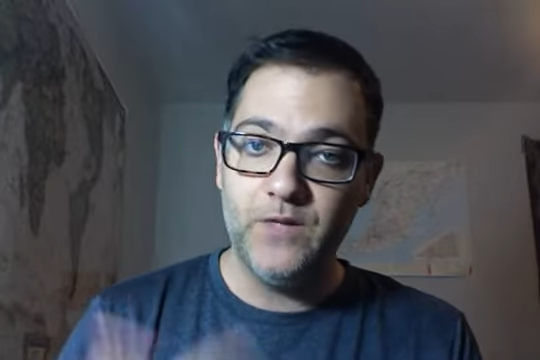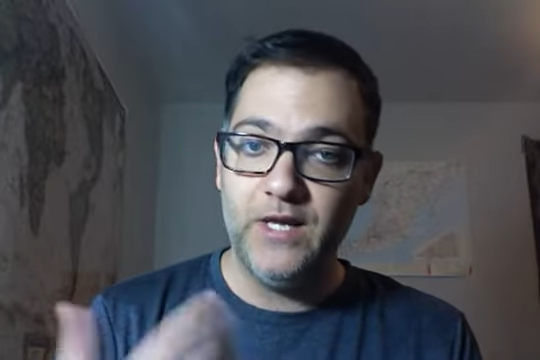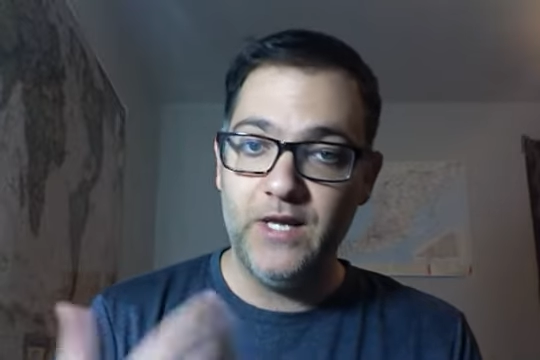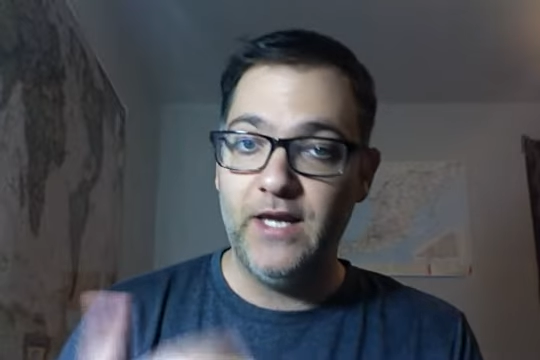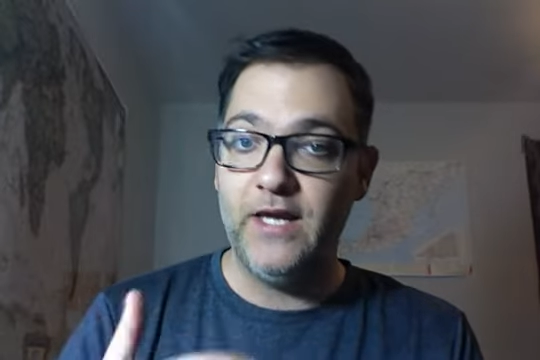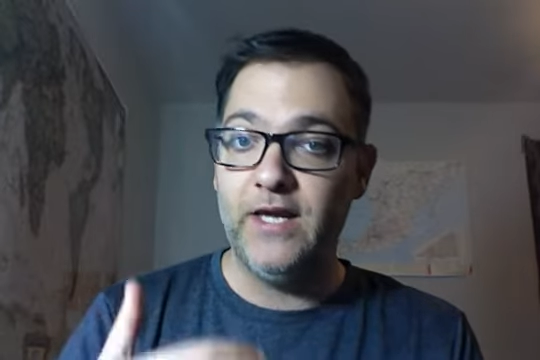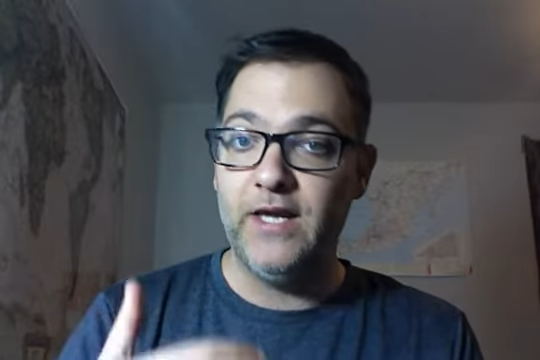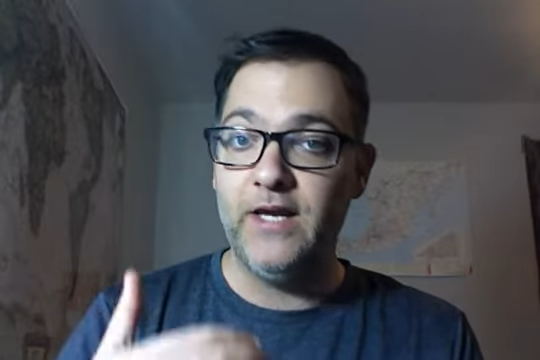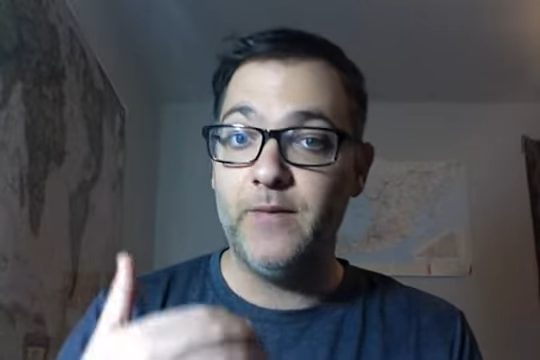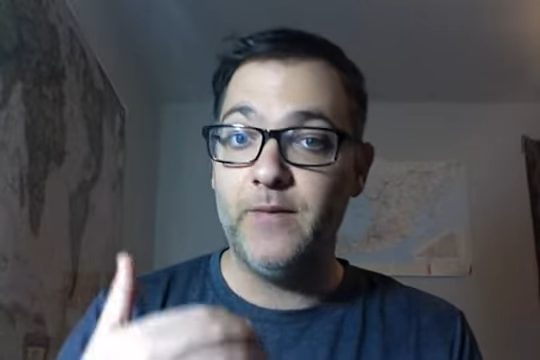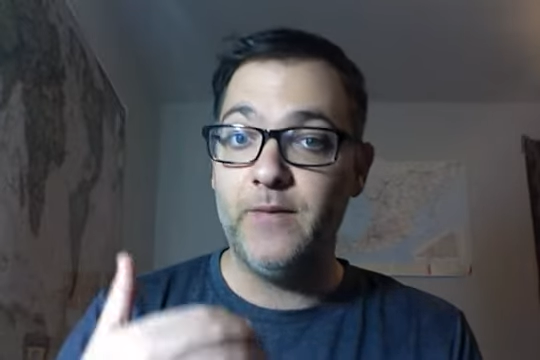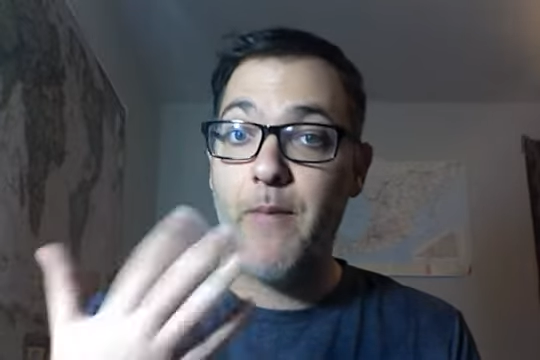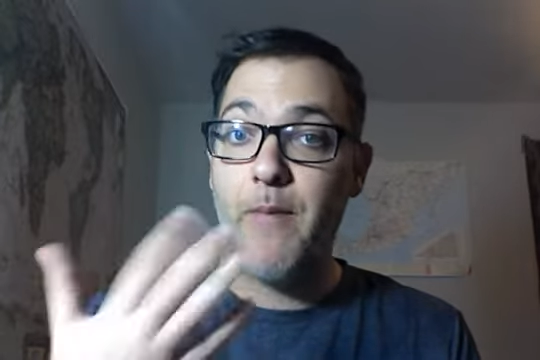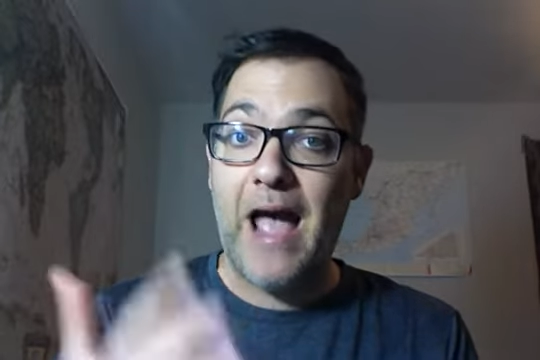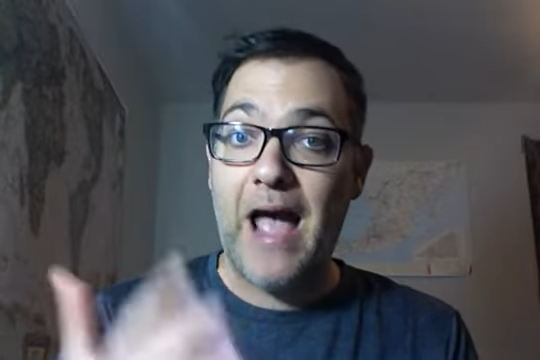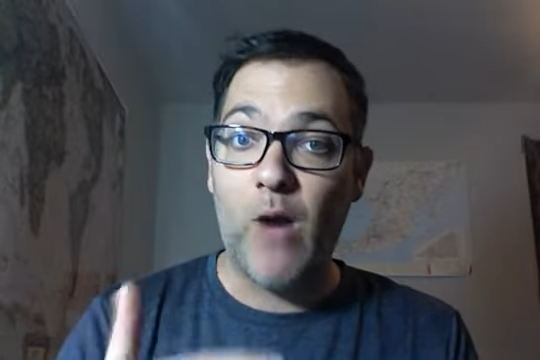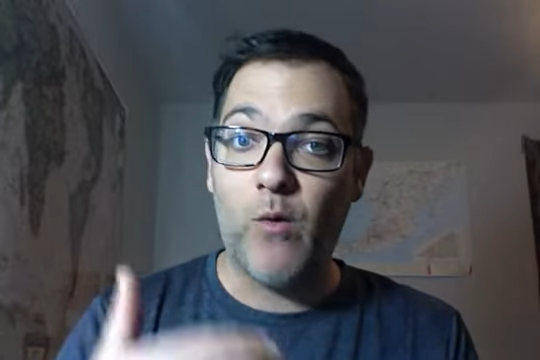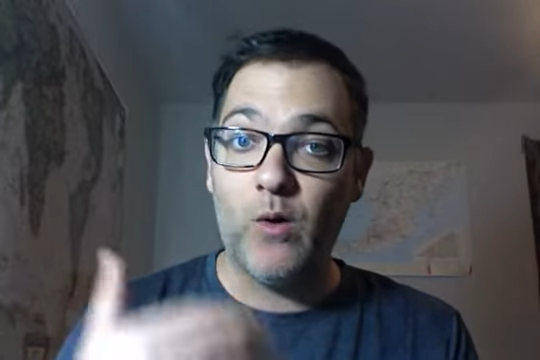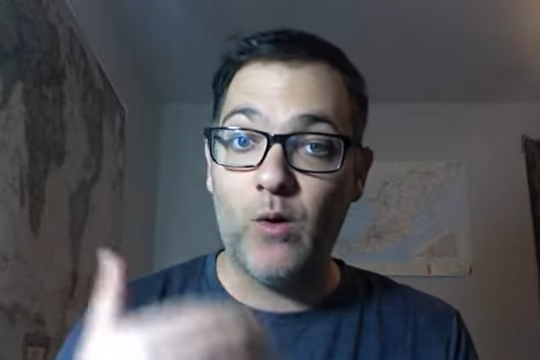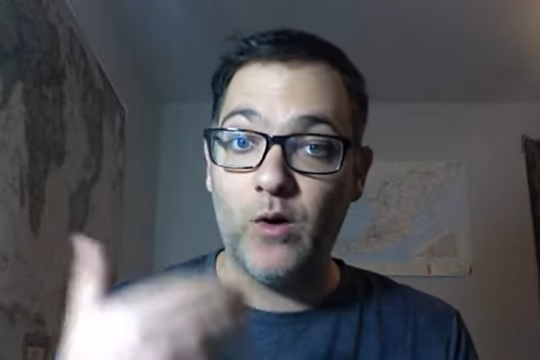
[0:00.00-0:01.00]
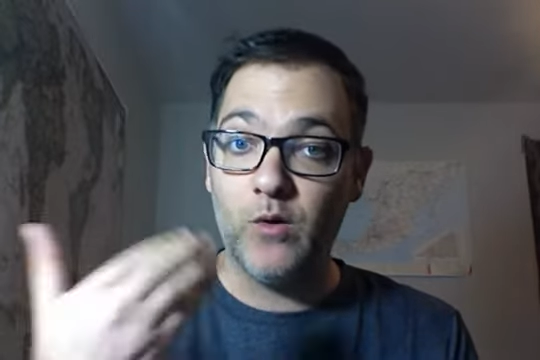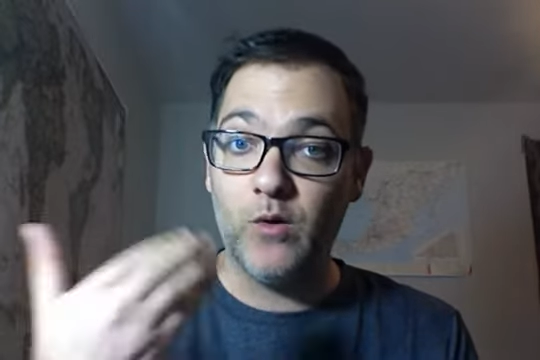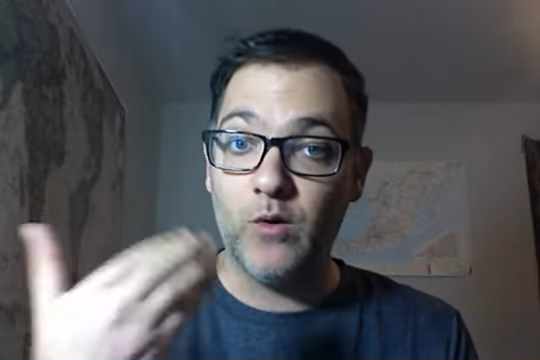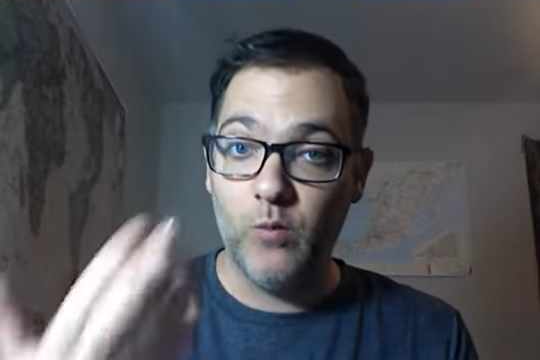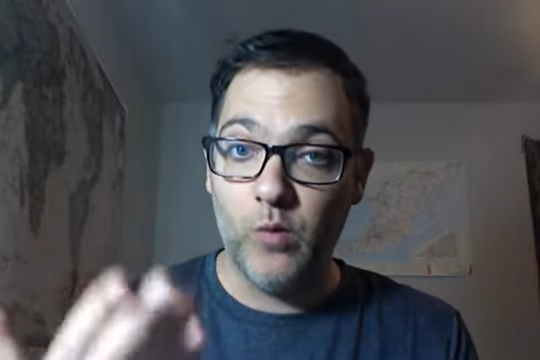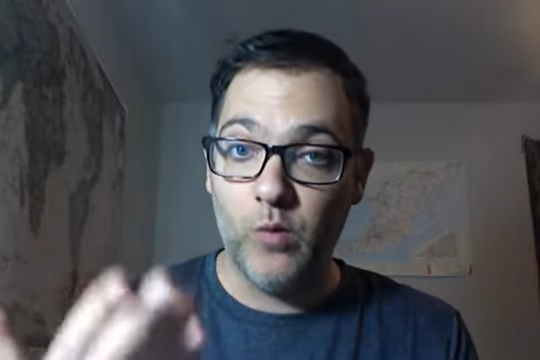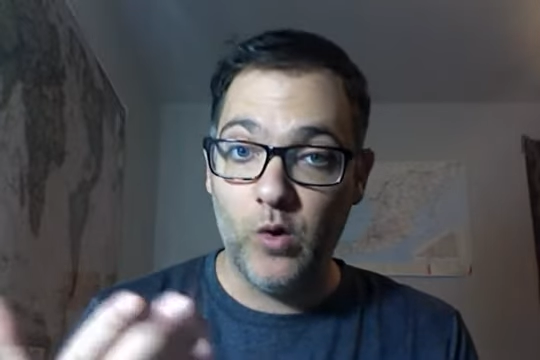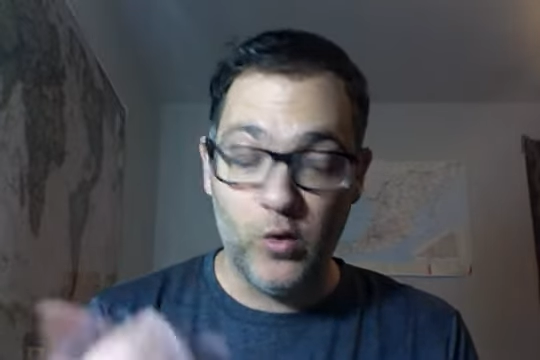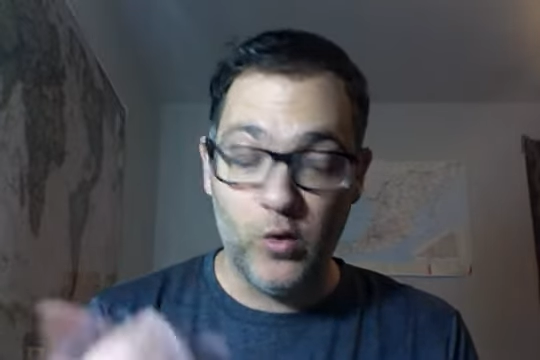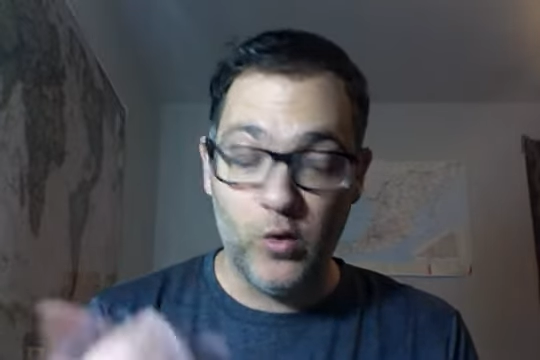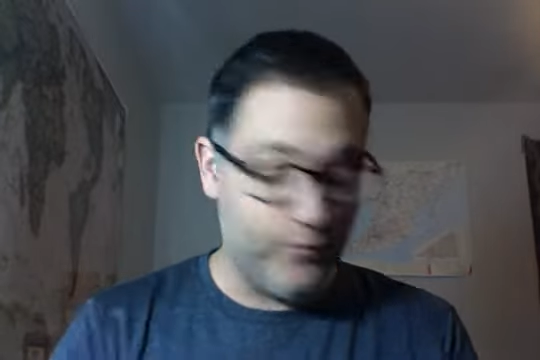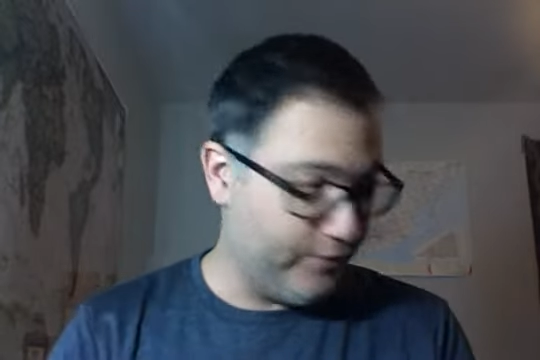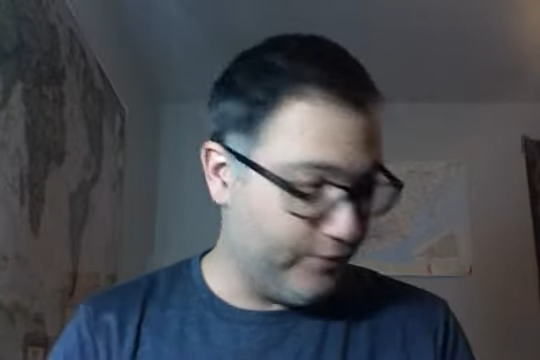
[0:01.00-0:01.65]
in Powerwool.